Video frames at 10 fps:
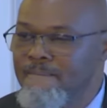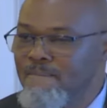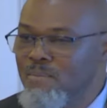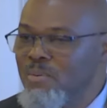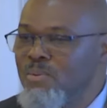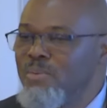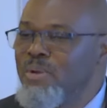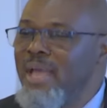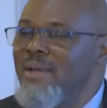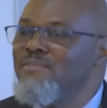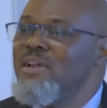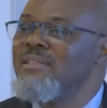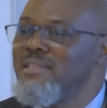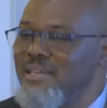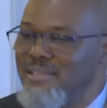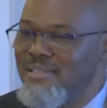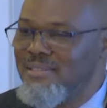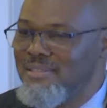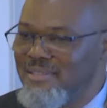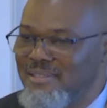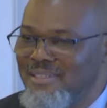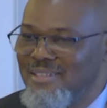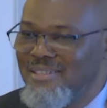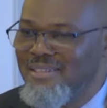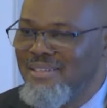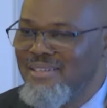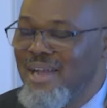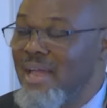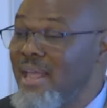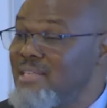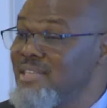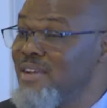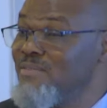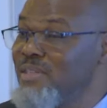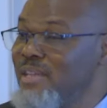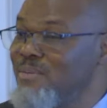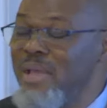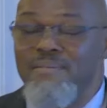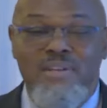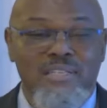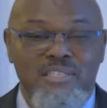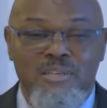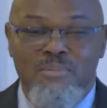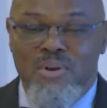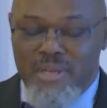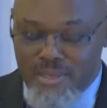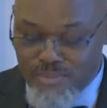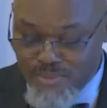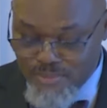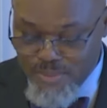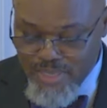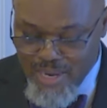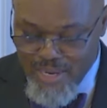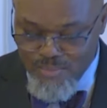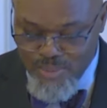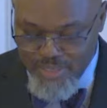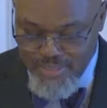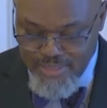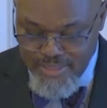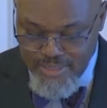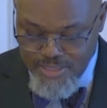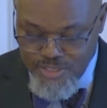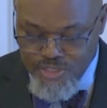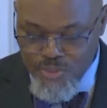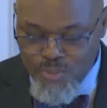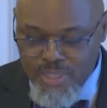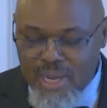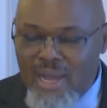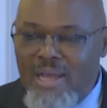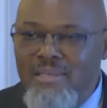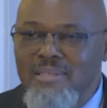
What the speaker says: We have nothing. God has everything. We have nothing to bargain with God with. And so when God,